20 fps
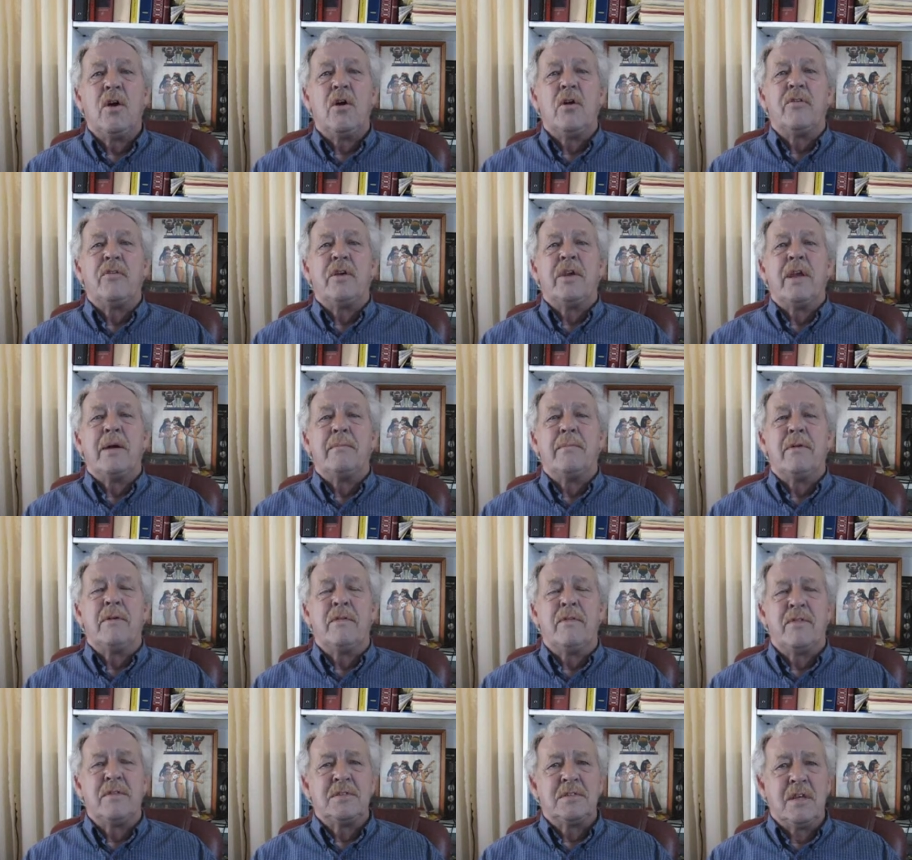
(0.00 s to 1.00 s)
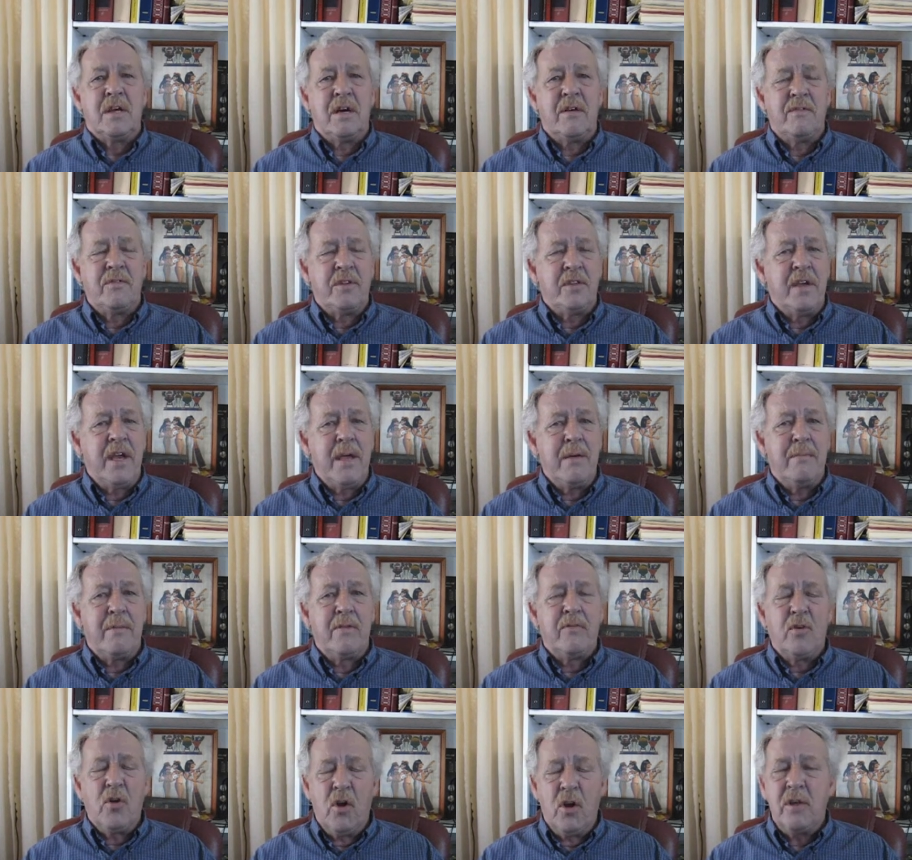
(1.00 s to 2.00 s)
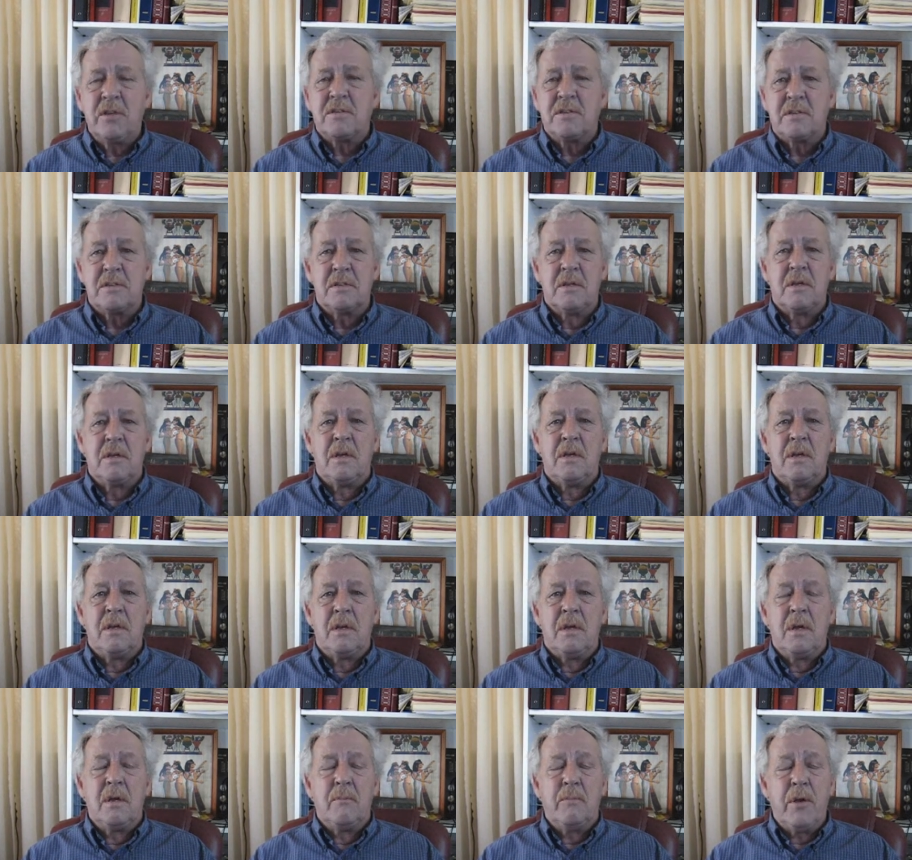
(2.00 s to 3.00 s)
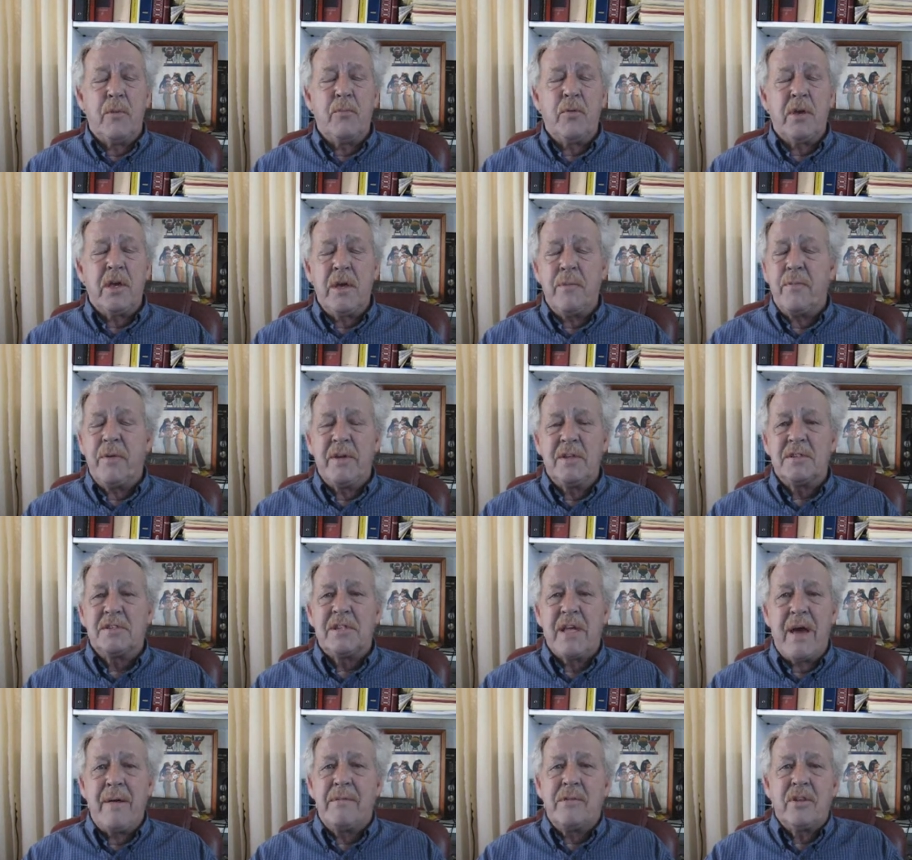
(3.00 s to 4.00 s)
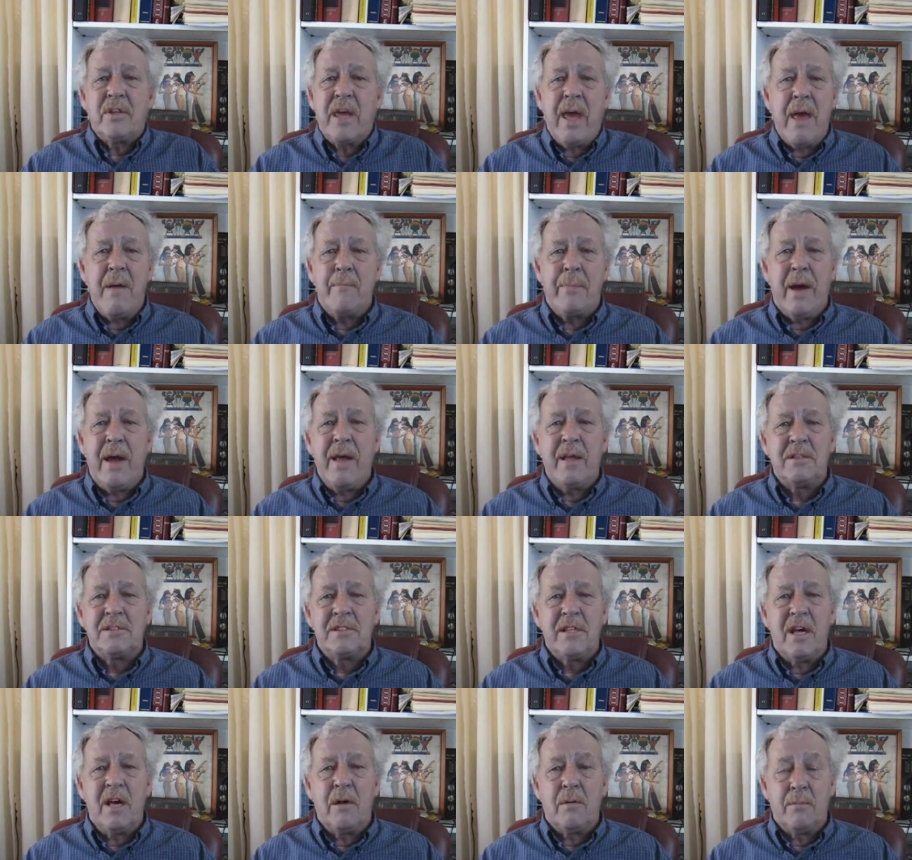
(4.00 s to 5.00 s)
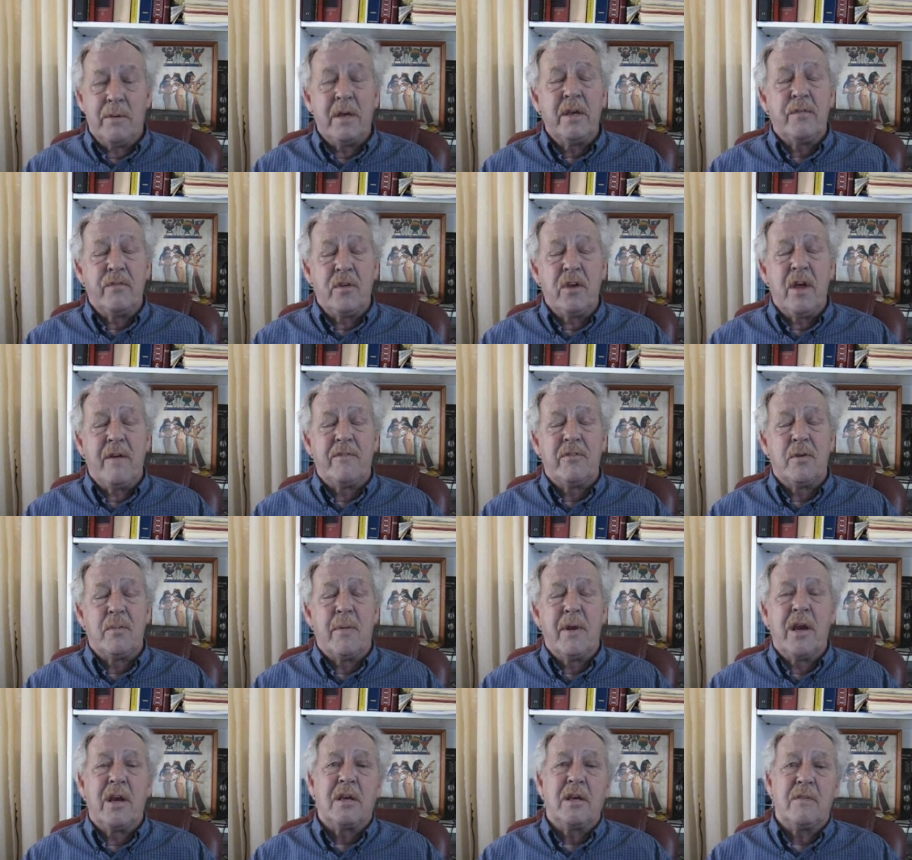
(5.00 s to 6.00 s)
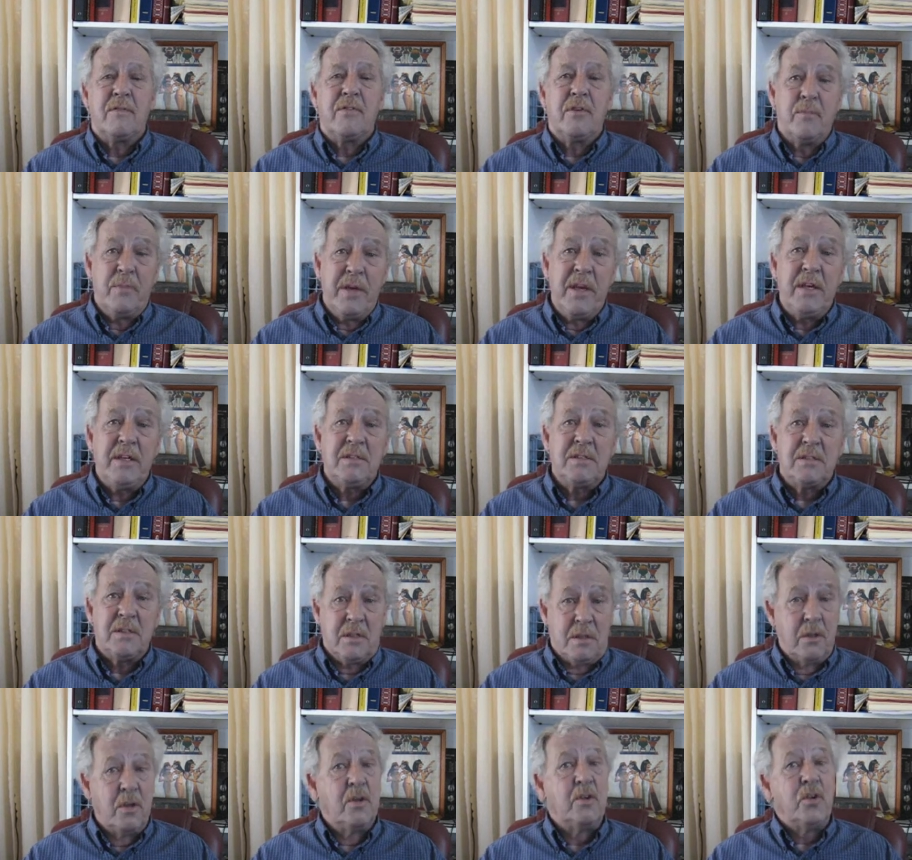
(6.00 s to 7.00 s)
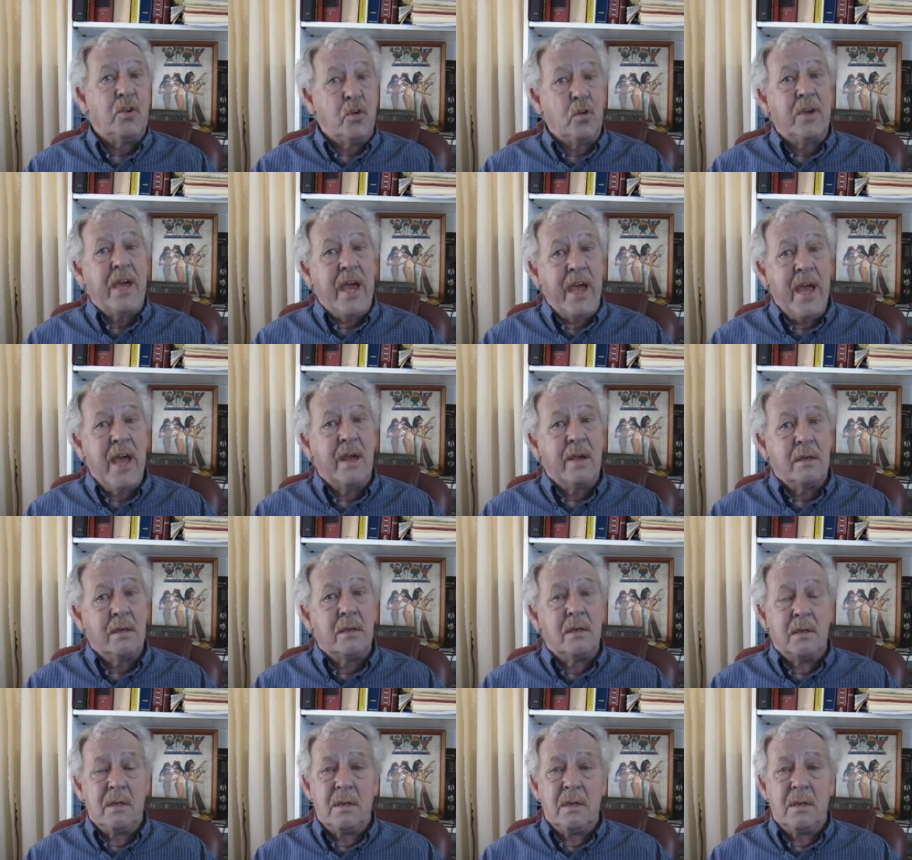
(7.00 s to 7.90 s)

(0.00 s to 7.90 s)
or the number of, his, of the name. Of course, people keeping the Sabbath can't buy and sell, but if you have the mark of the beast, you can.